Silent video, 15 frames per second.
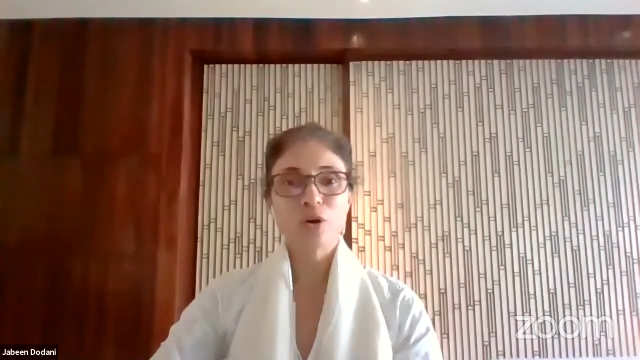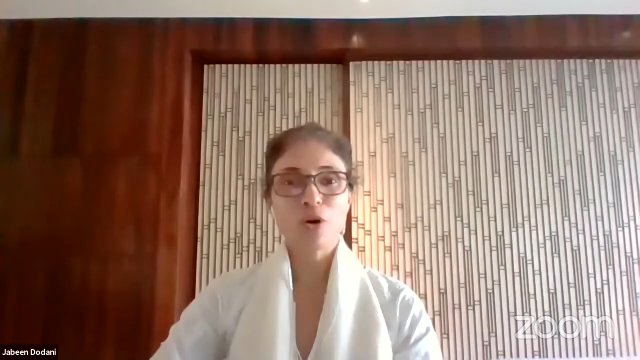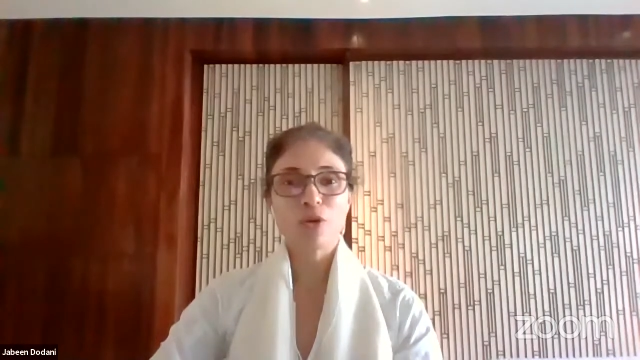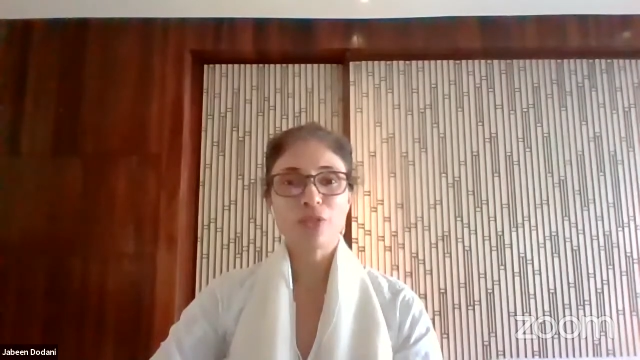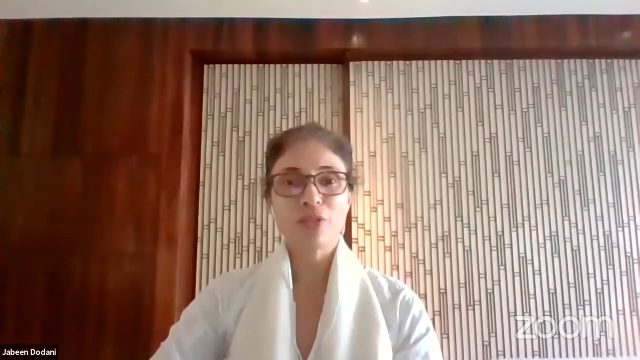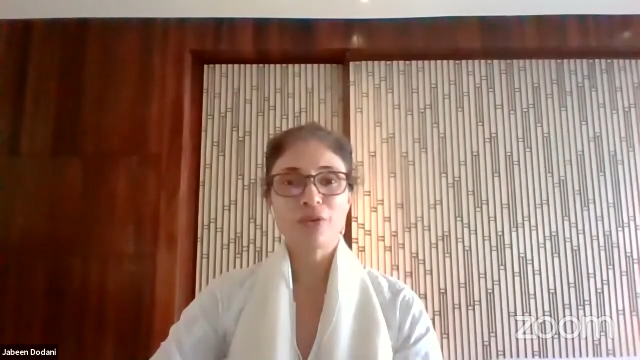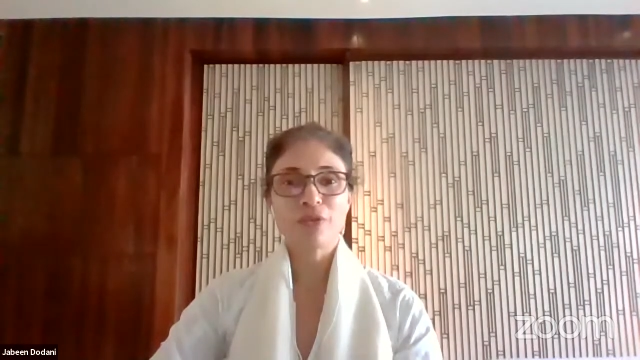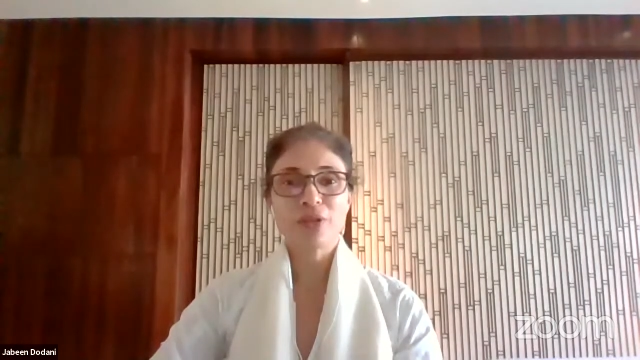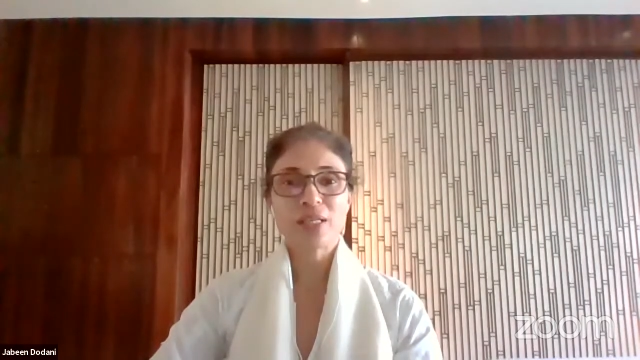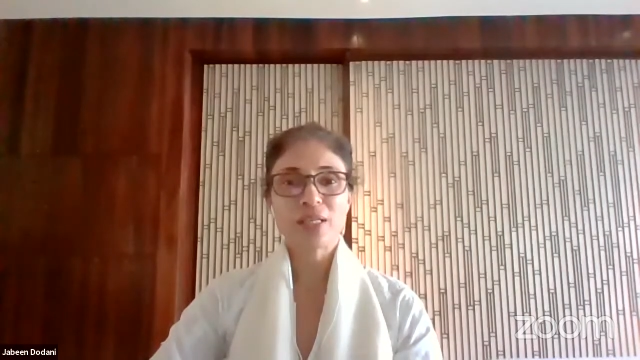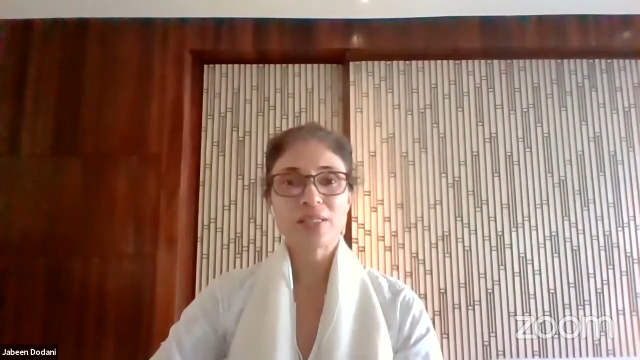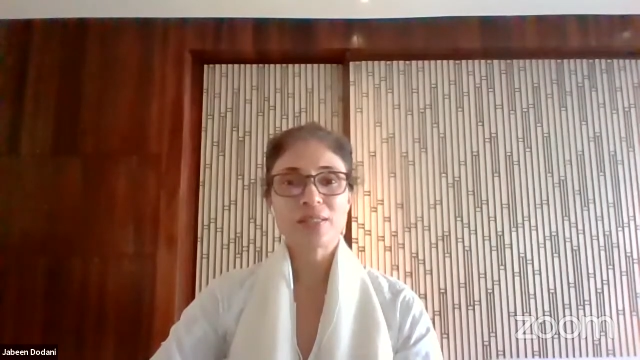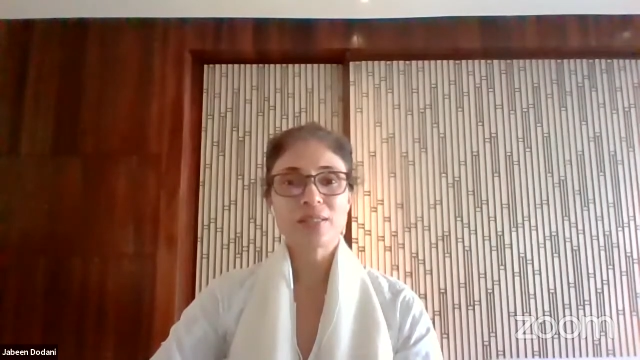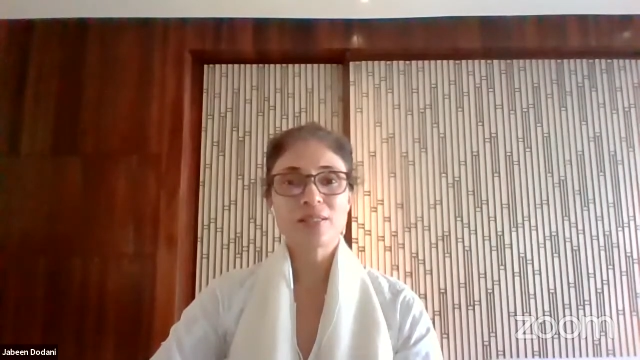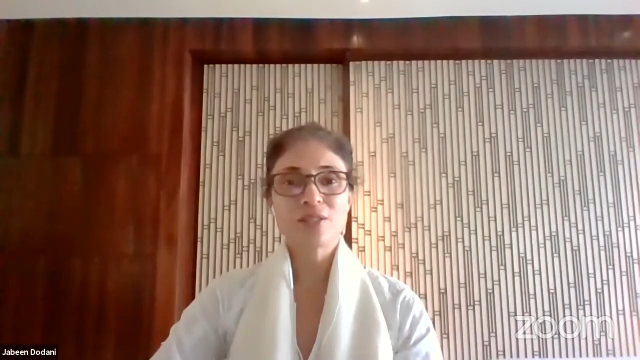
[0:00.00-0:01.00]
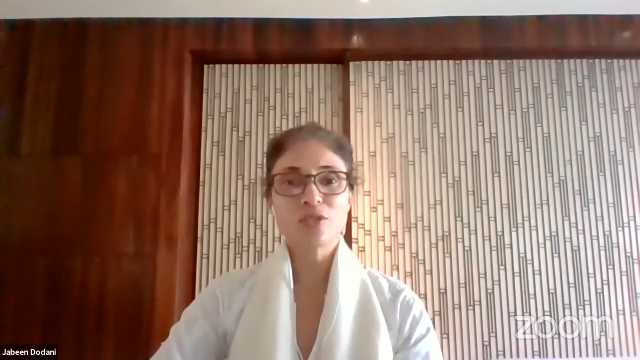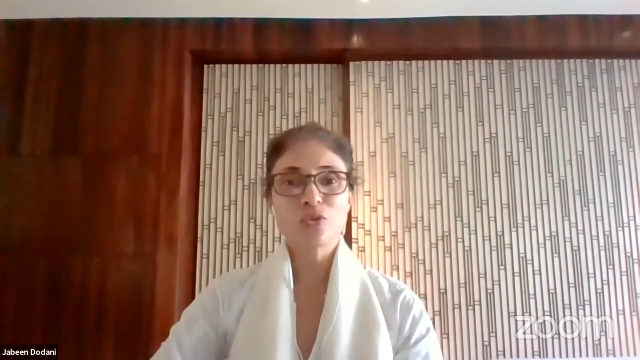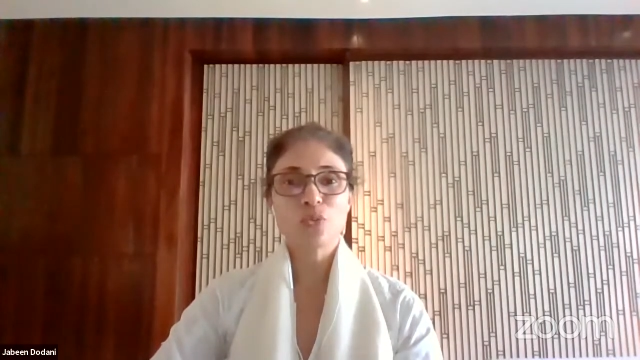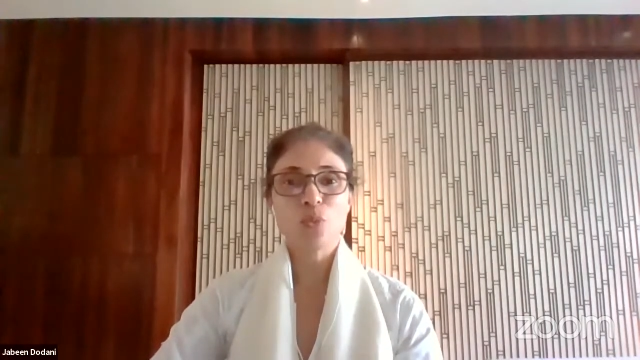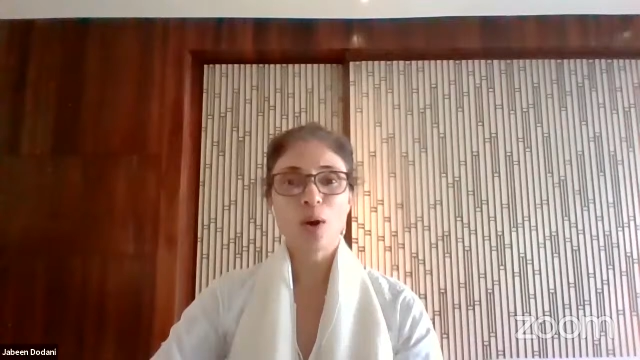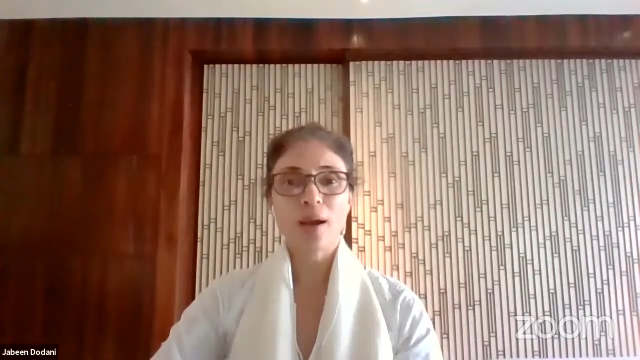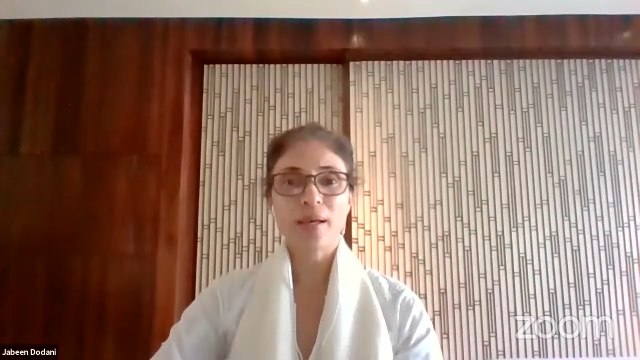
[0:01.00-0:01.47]
on the reasons
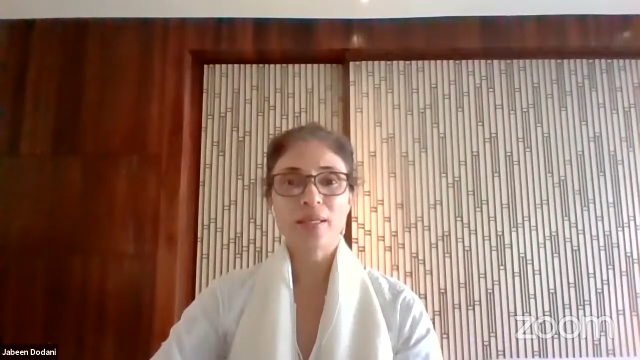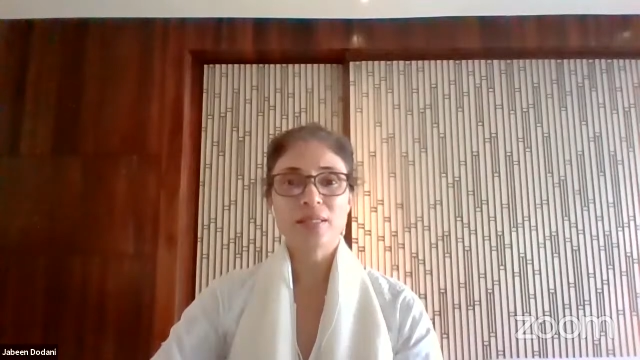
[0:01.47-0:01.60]
why